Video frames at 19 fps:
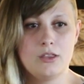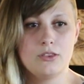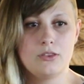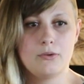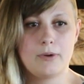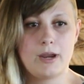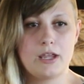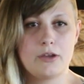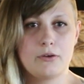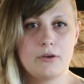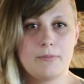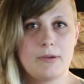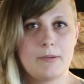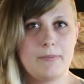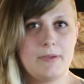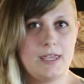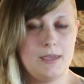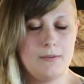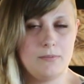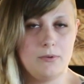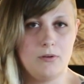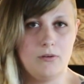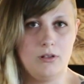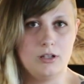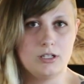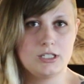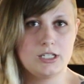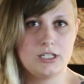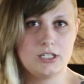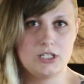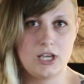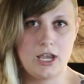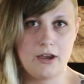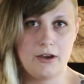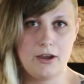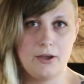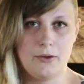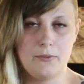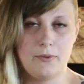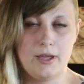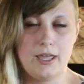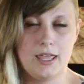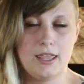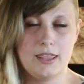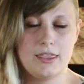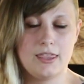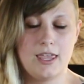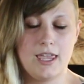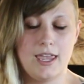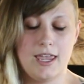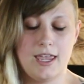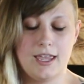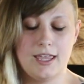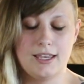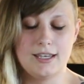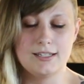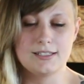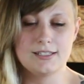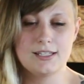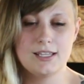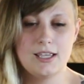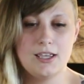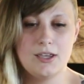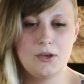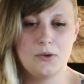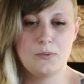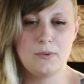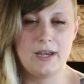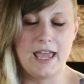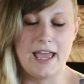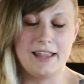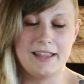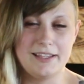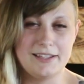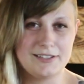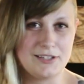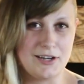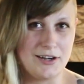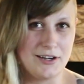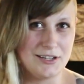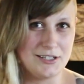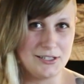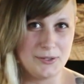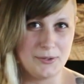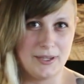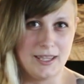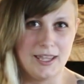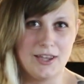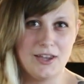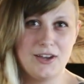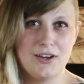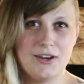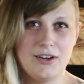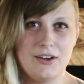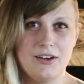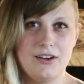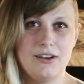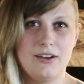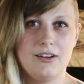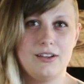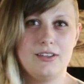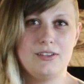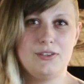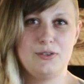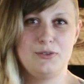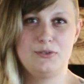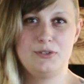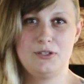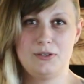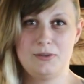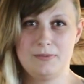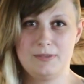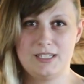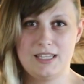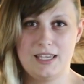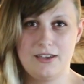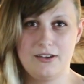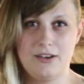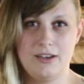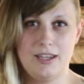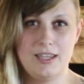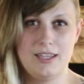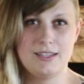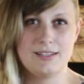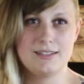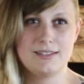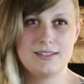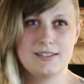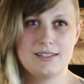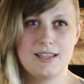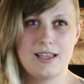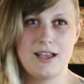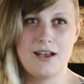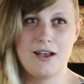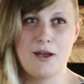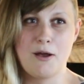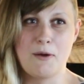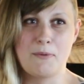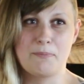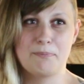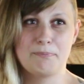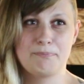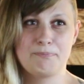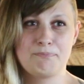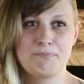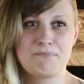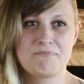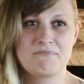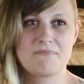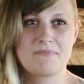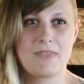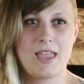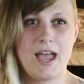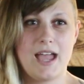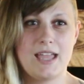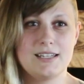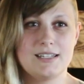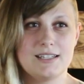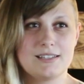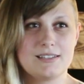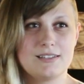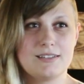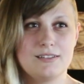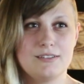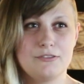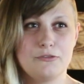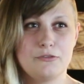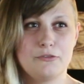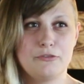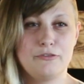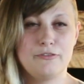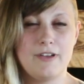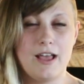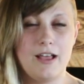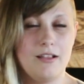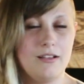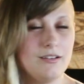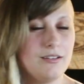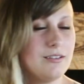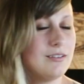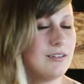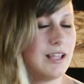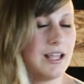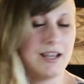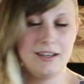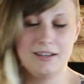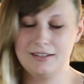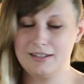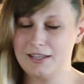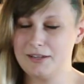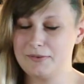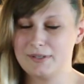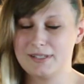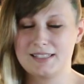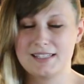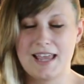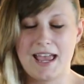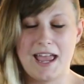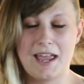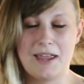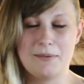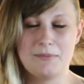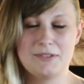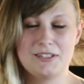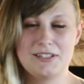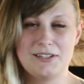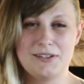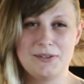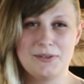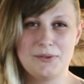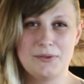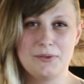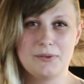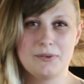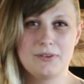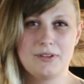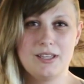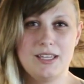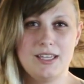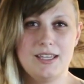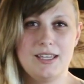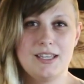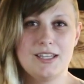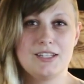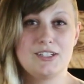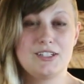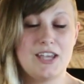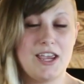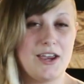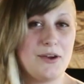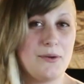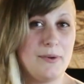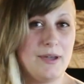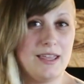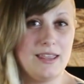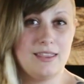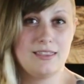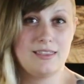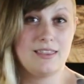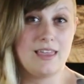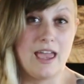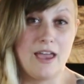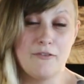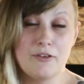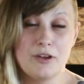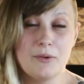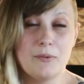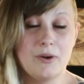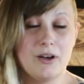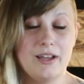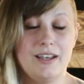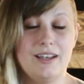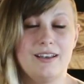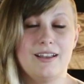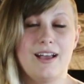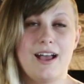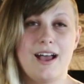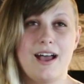the right group of people to share it with. And when Elle started doing her YouTube series, I just felt that it was time to share with everyone